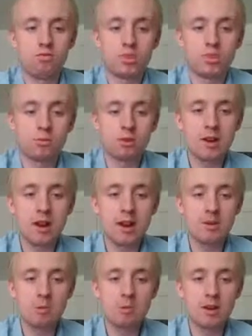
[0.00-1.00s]

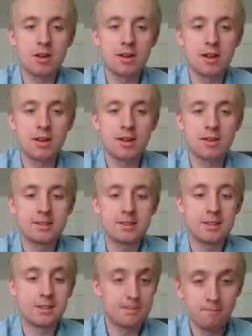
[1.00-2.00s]
subscribe or
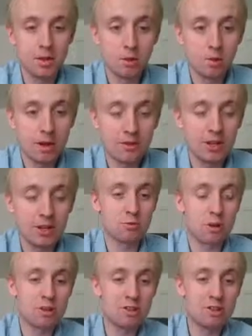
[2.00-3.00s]
whatnot, whatever you guys
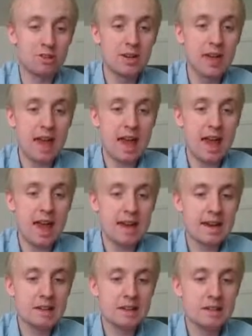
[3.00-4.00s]
want to do.
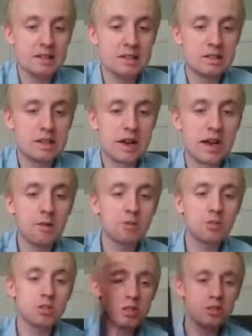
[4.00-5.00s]
And I
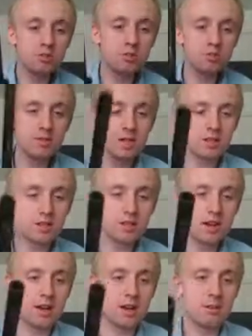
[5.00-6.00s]
will see you next
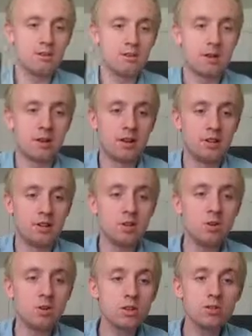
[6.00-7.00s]
time on the
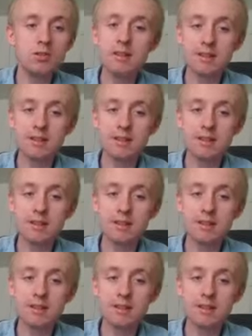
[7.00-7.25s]
Joe Hooker